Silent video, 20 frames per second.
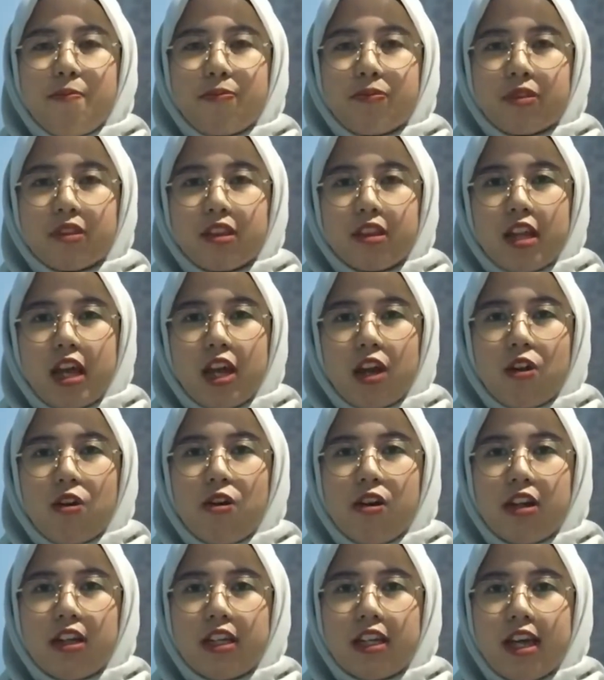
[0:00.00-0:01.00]
they call
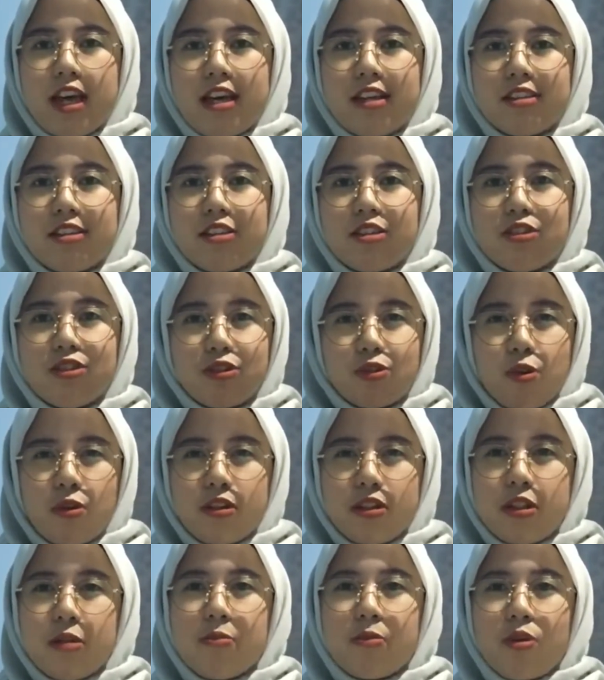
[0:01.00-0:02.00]
it as
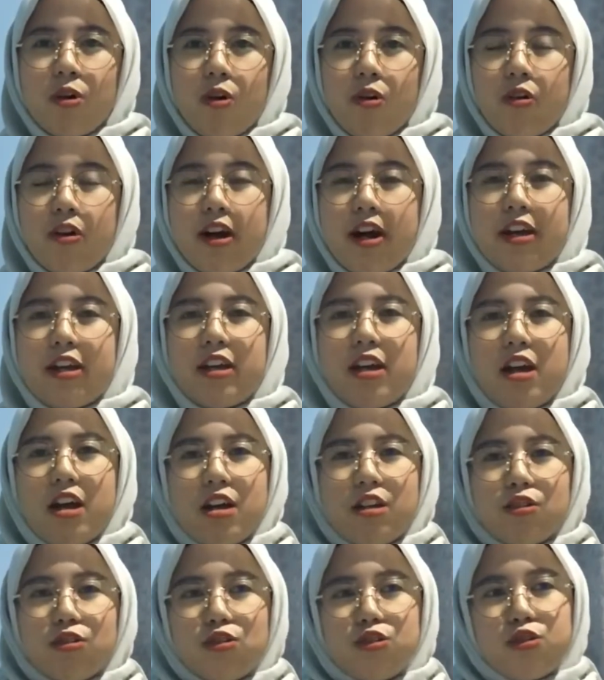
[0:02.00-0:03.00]
sodium chloride.
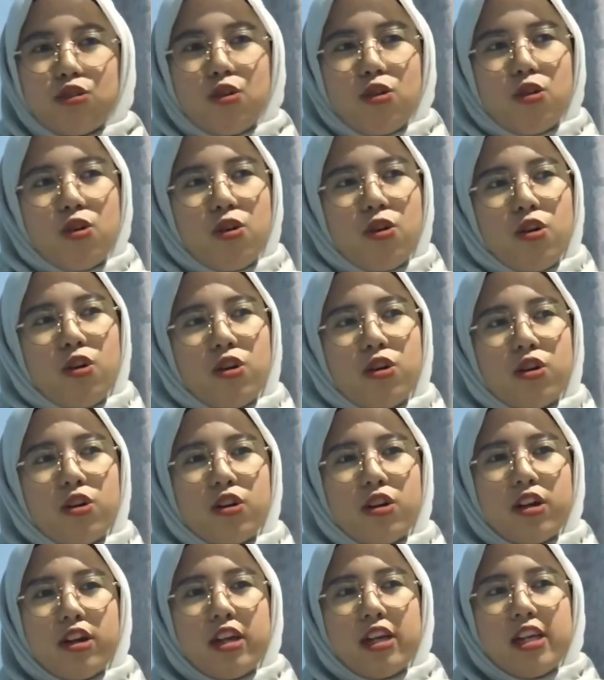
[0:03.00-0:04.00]
So
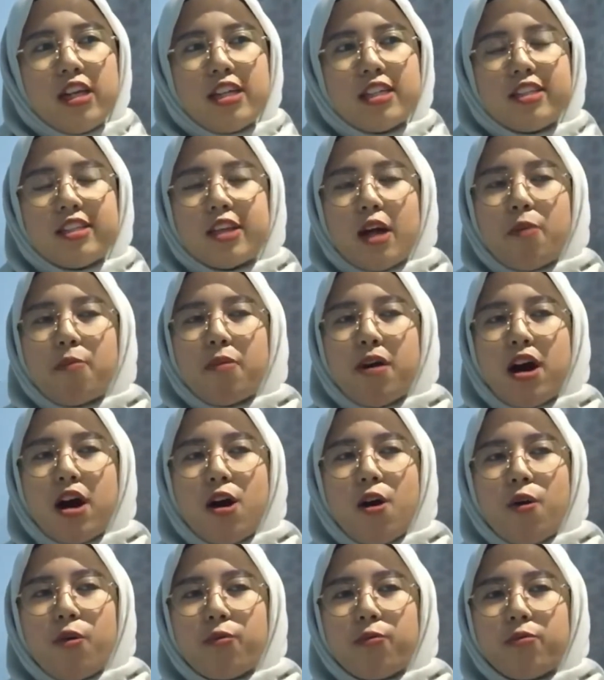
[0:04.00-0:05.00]
it
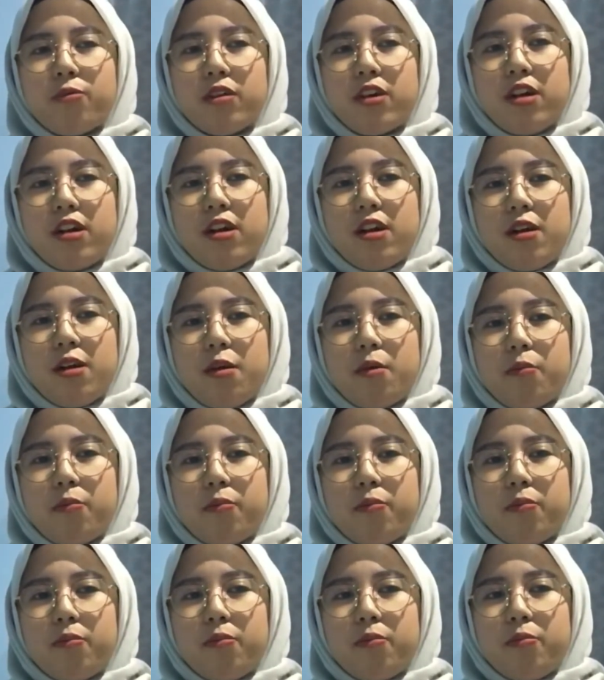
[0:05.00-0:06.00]
somehow
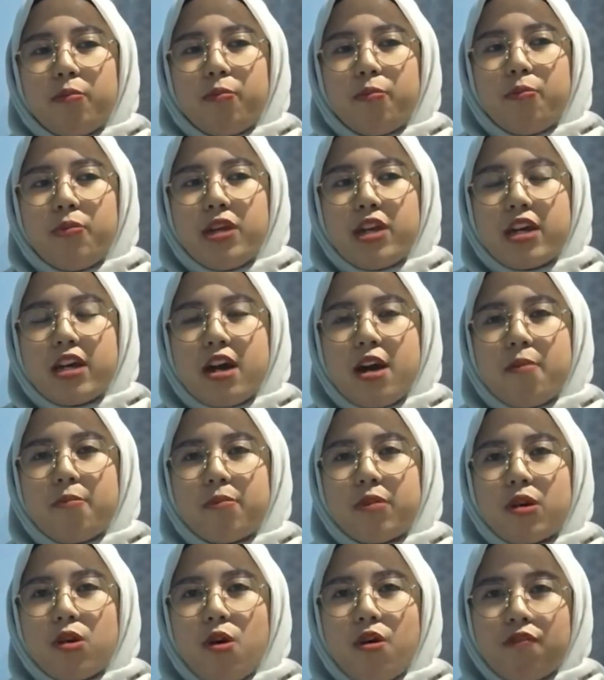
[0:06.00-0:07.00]
become
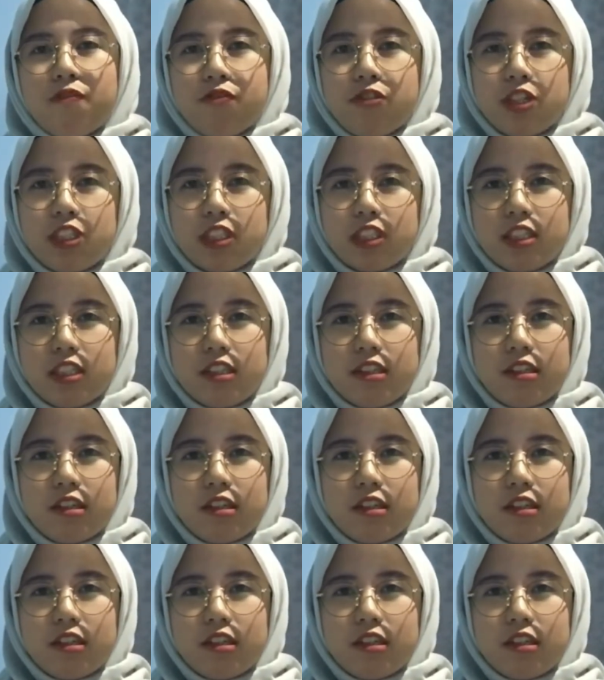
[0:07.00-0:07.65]
confusing